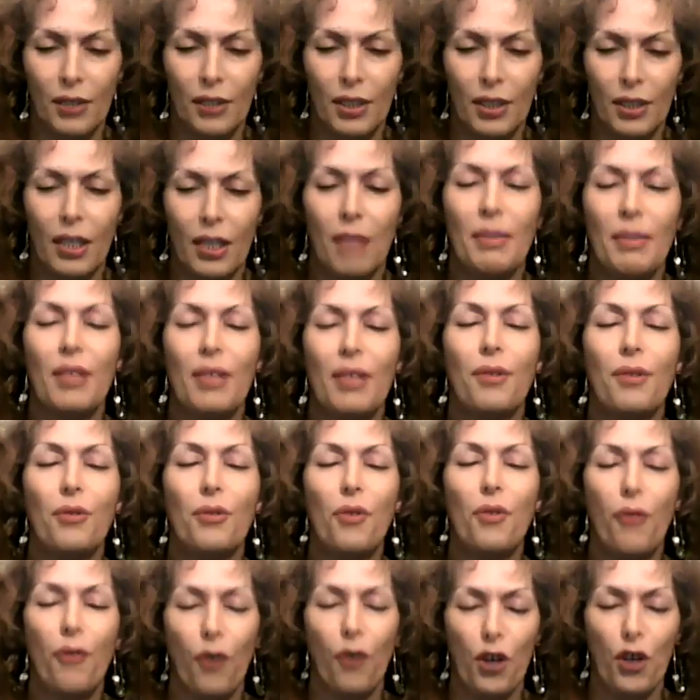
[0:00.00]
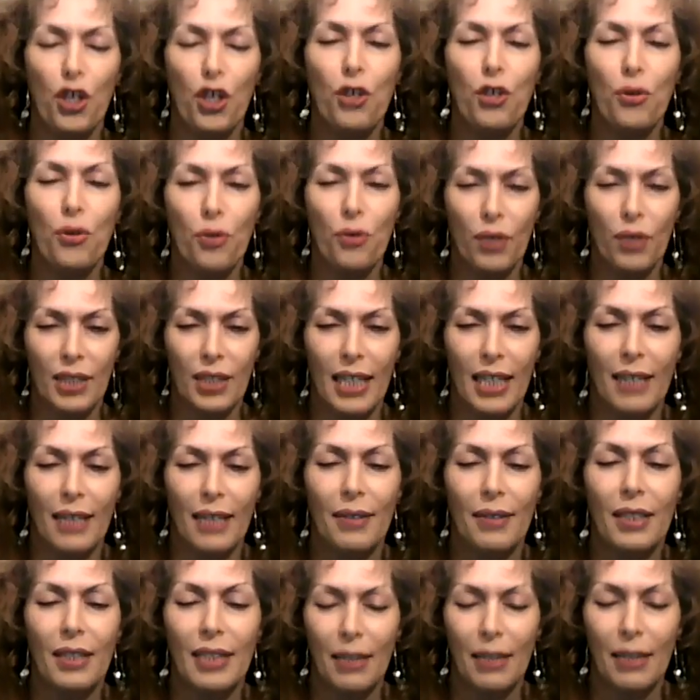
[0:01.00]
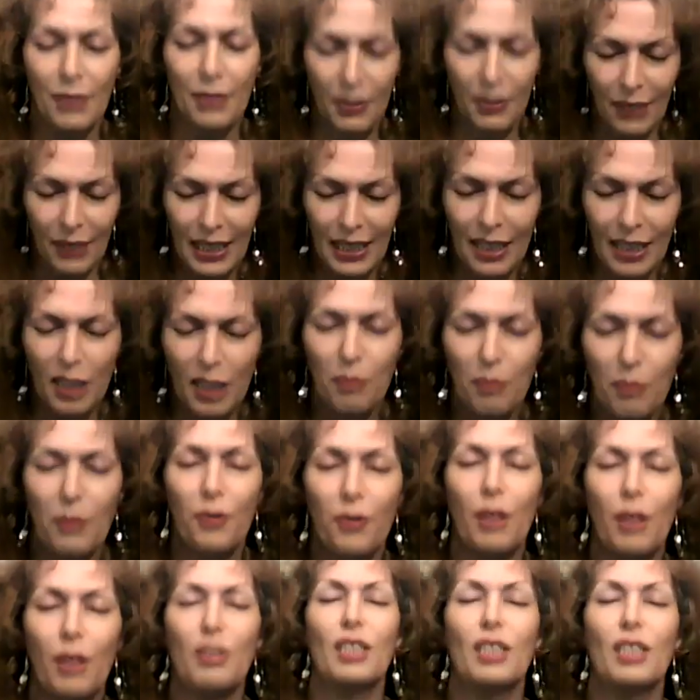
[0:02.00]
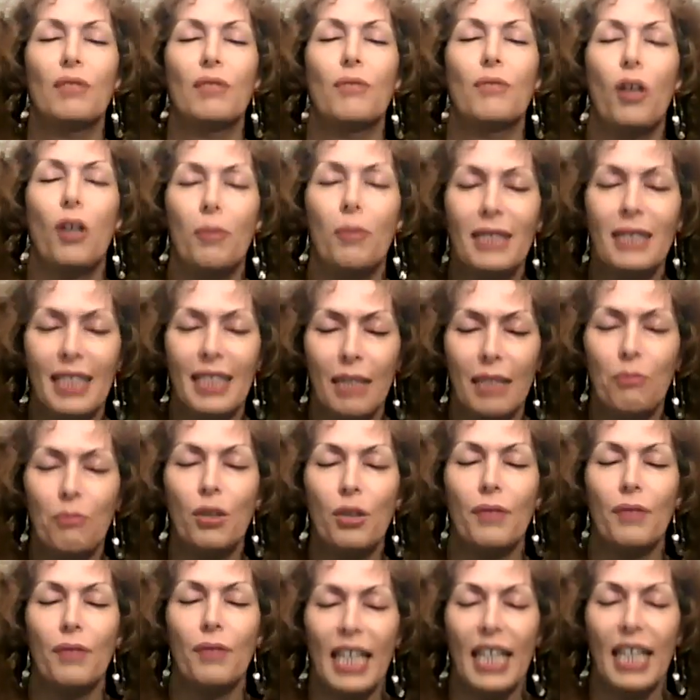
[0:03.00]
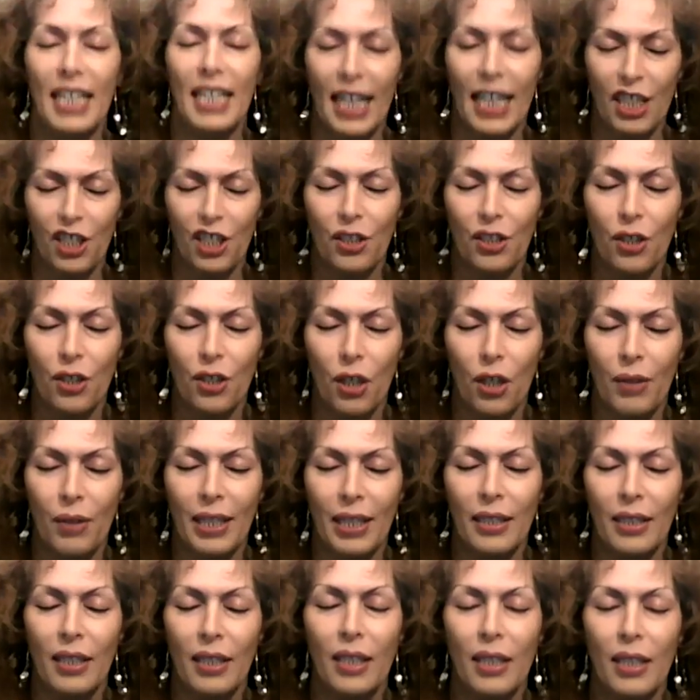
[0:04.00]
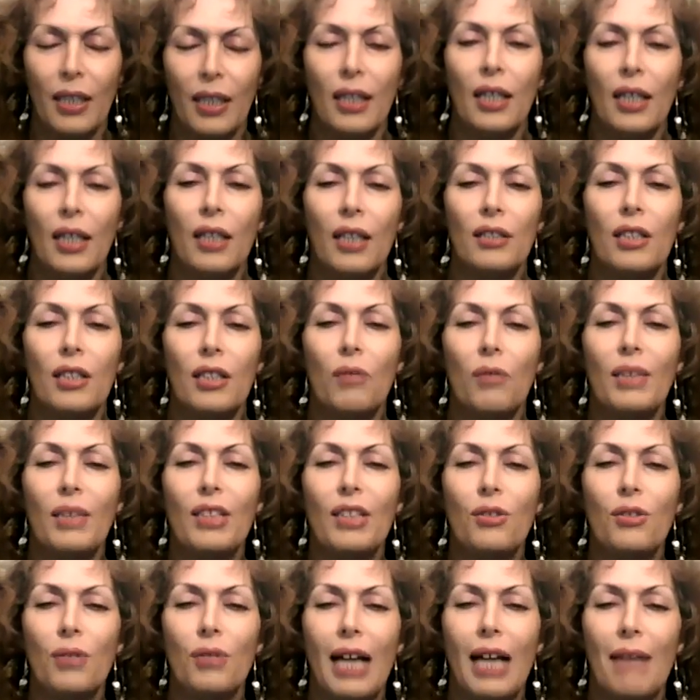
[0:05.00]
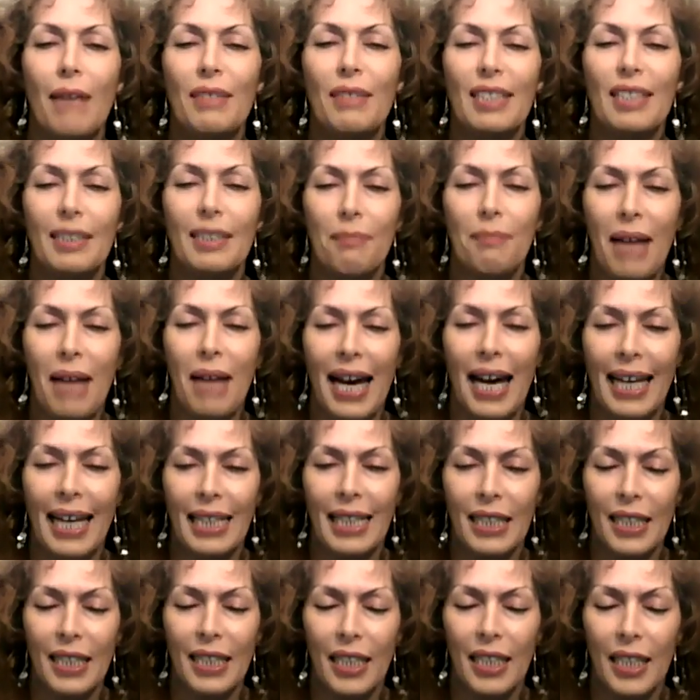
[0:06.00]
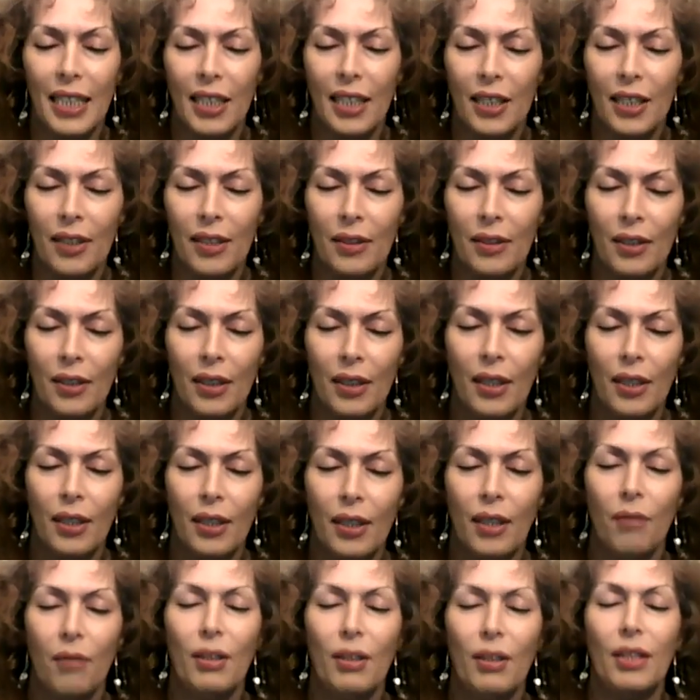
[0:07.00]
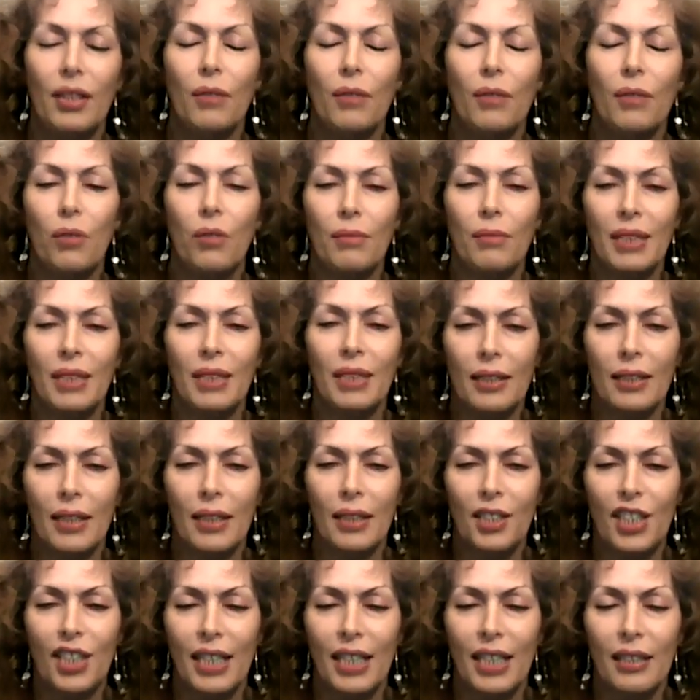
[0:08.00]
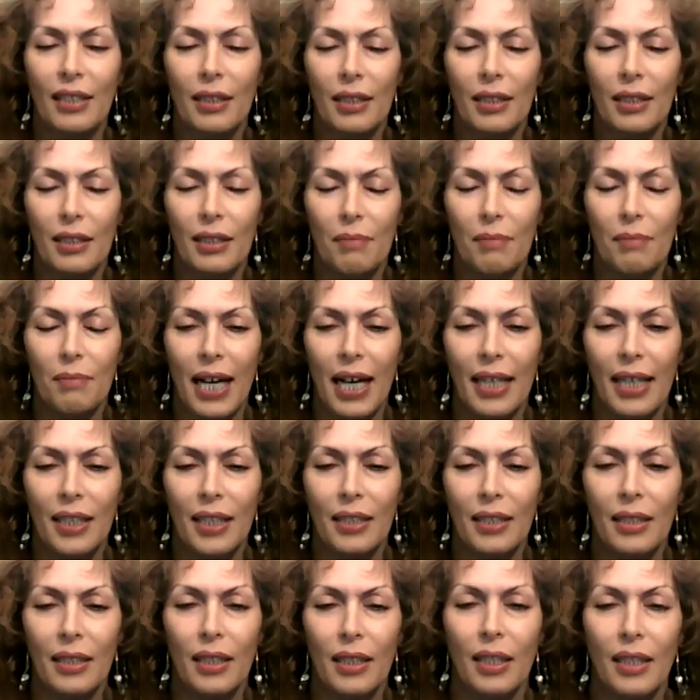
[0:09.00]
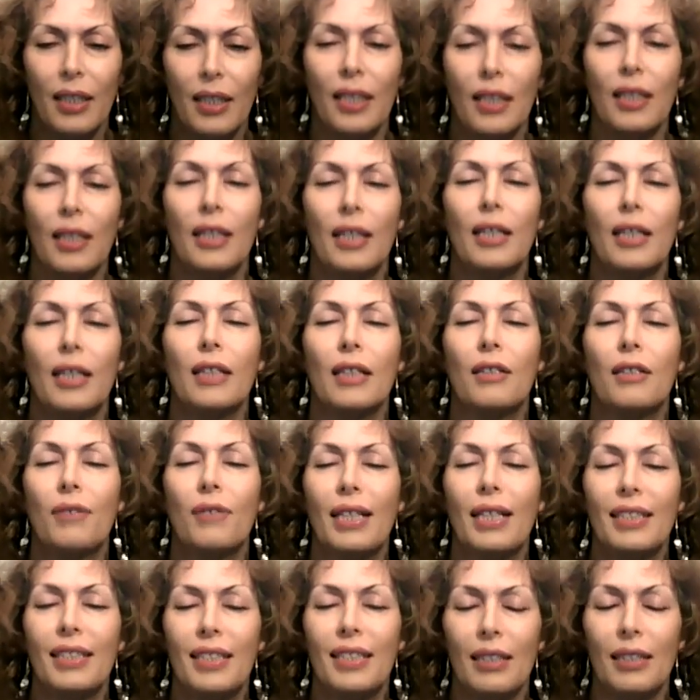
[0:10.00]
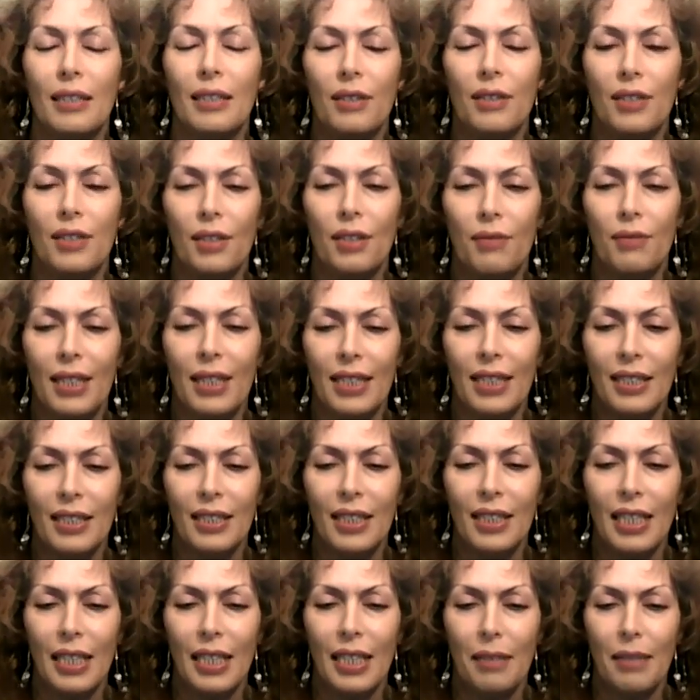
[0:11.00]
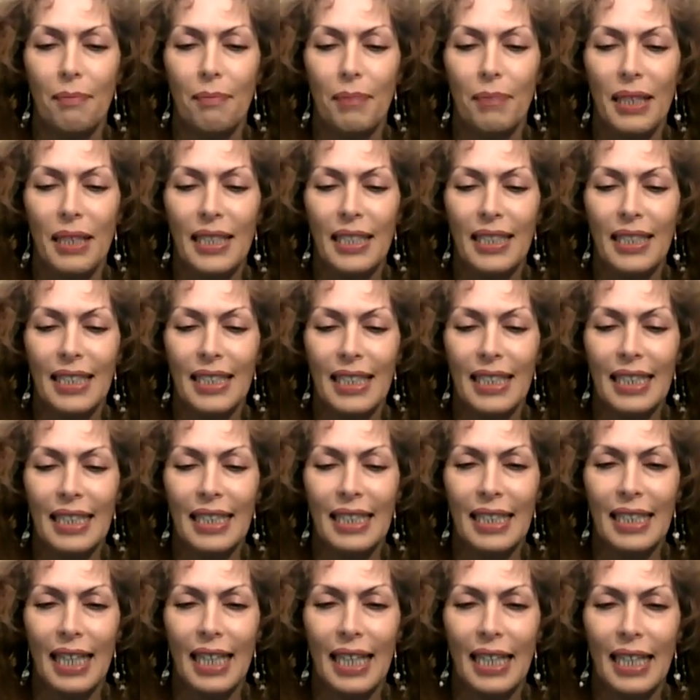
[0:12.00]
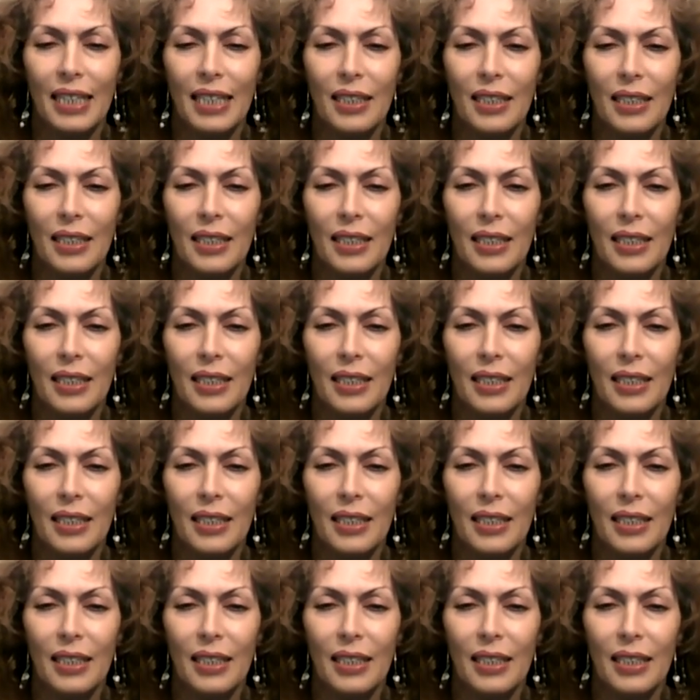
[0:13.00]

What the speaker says: coming through for you, because I was feeling this before. I was hoping to get more of a connection going. So we do have a smile here with a woman, a gentle smile, a great sense of serenity and peace and light.